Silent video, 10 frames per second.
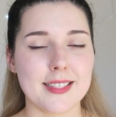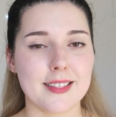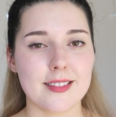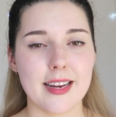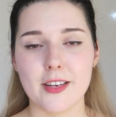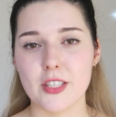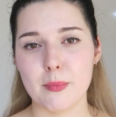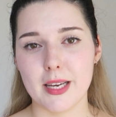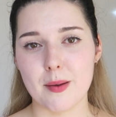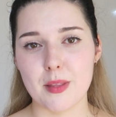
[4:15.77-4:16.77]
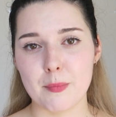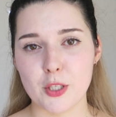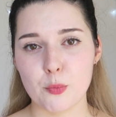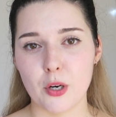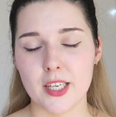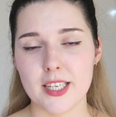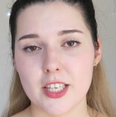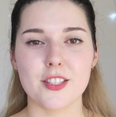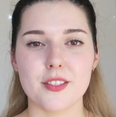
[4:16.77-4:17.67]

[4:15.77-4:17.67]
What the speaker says: It doesn't actually pick up that much product.